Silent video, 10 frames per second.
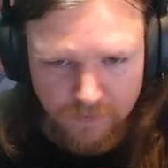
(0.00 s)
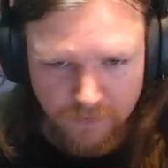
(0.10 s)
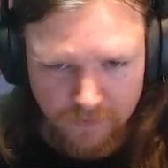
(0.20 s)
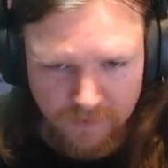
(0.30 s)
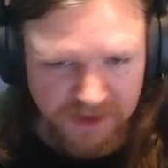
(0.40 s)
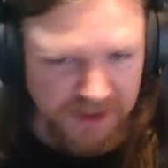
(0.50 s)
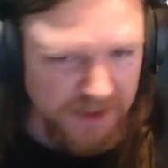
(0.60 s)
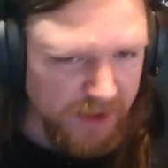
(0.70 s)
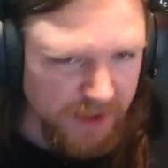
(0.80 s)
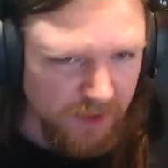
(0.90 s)
In the same
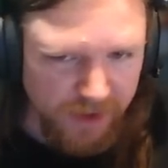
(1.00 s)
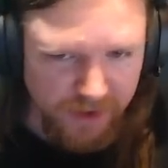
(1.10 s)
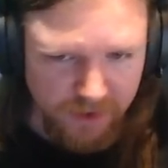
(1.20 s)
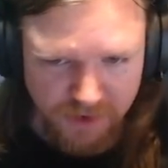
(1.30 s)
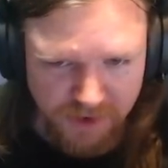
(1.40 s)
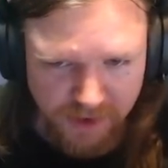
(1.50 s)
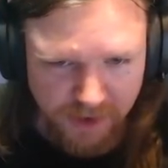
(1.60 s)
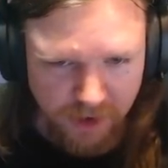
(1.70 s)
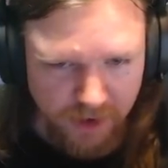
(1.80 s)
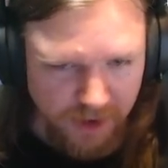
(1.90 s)
way that we're constantly
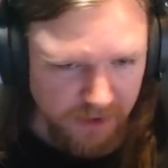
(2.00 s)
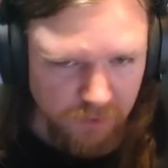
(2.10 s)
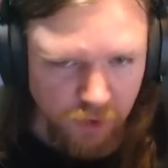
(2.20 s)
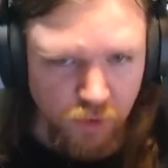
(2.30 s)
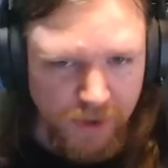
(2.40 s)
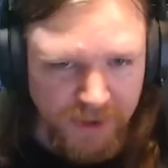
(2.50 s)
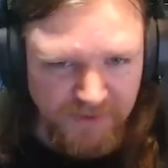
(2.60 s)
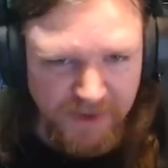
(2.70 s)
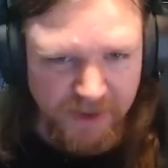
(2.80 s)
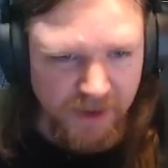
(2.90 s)
learning new ways of
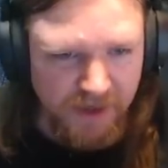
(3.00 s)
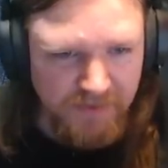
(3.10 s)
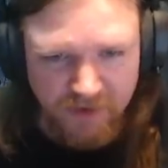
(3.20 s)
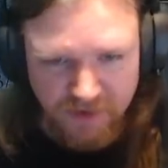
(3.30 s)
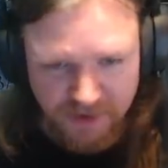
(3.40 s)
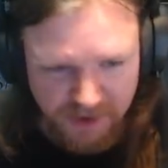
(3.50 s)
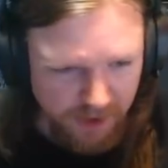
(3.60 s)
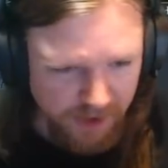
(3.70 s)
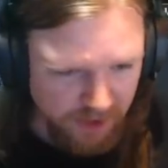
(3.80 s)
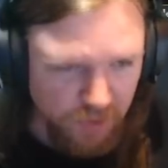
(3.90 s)
playing the game, they're constantly
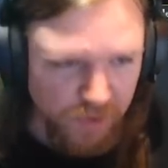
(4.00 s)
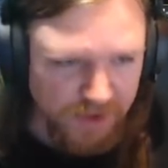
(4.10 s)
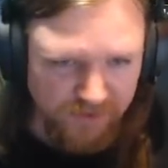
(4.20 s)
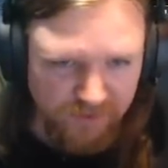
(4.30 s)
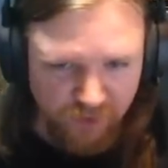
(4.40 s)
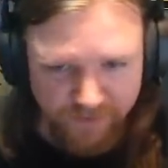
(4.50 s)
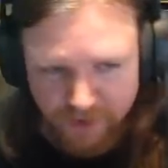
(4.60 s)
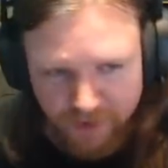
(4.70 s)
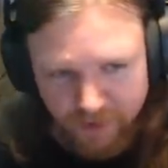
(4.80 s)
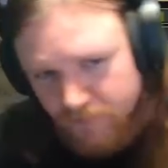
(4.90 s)
learning new ways of improving the
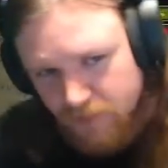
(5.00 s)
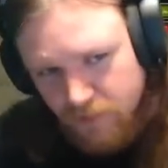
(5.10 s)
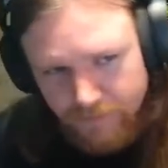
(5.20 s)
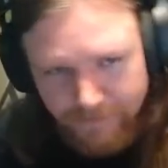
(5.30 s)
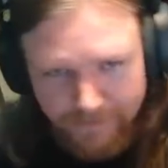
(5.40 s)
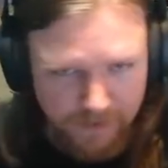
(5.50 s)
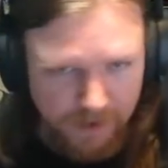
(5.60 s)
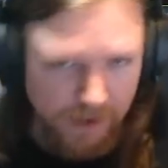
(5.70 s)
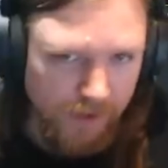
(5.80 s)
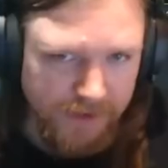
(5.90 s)
game.
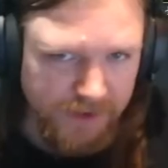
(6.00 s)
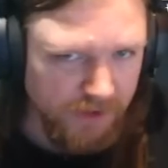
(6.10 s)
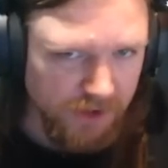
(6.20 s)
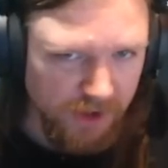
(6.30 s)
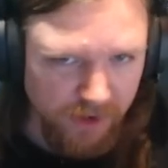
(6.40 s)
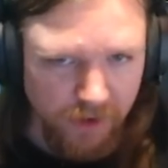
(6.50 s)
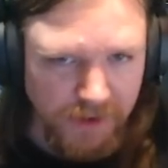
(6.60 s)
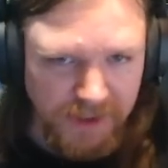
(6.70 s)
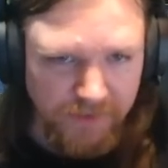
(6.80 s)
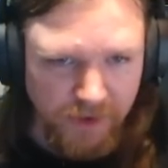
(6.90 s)
Hell, that's the entire
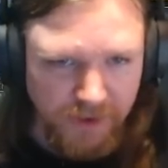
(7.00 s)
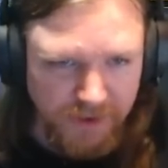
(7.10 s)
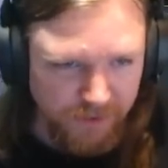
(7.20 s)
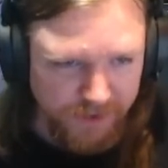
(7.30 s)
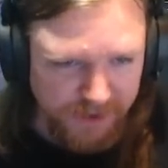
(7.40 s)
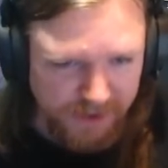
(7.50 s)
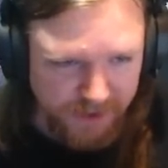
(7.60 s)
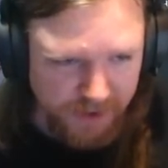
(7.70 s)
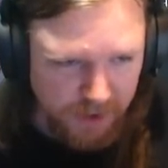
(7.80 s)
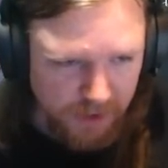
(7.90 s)
idea behind
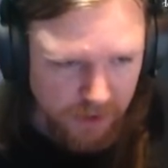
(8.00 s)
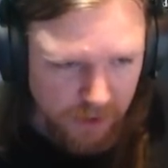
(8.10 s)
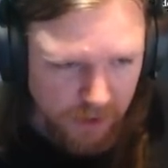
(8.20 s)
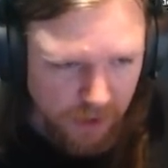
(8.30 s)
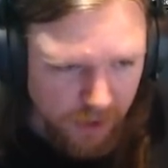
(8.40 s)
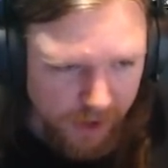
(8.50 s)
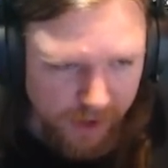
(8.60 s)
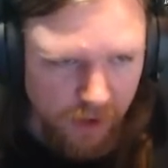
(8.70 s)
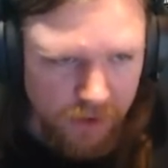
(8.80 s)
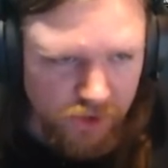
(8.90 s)
DLCs. Alright,
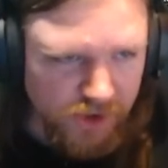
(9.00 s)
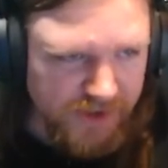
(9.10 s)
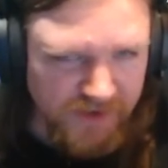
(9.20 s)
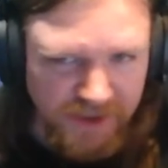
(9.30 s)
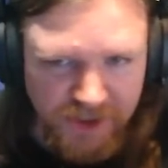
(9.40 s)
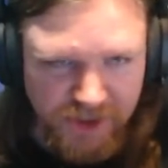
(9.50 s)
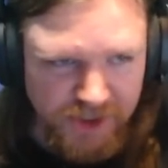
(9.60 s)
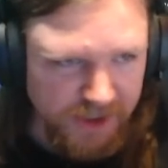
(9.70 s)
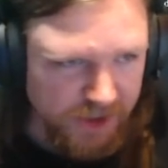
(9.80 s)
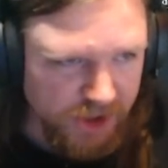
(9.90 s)

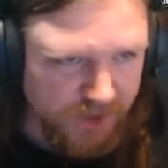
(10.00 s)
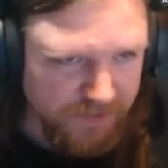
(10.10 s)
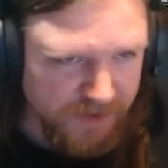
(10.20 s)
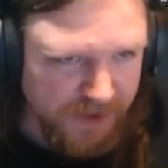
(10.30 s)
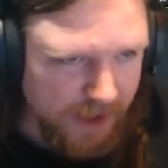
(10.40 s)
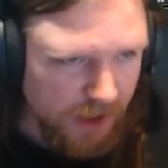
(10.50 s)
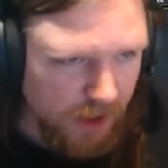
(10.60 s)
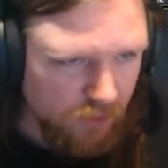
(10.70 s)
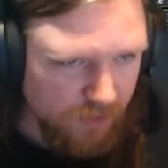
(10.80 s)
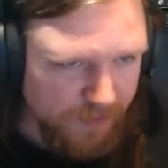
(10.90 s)
176 ships.
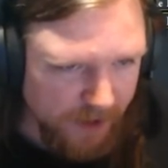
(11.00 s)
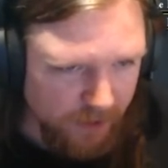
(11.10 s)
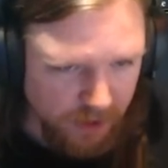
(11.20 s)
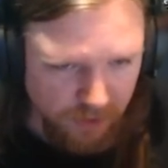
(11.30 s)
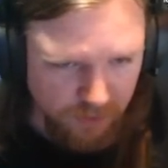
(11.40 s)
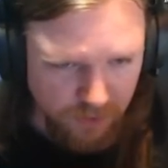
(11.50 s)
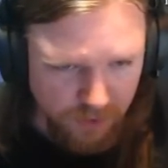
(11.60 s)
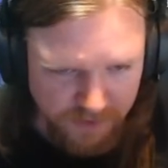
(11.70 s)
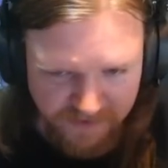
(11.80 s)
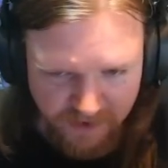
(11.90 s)
How repaired are you?
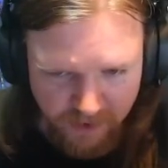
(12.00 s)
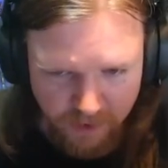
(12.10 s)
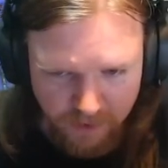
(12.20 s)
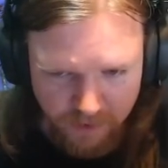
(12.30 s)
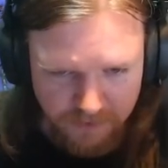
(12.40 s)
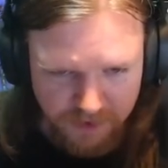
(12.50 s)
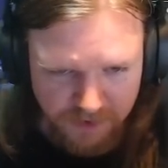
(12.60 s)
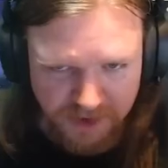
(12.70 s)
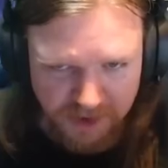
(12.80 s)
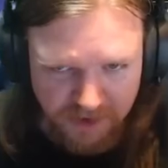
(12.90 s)
Not very. I think I'm just going
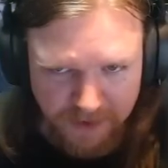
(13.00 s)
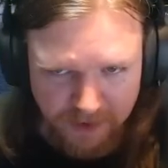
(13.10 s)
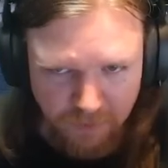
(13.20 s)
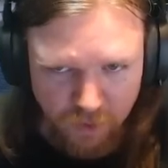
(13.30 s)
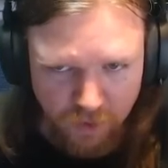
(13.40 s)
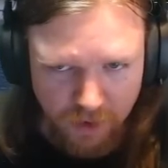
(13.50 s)
to stick you back in port.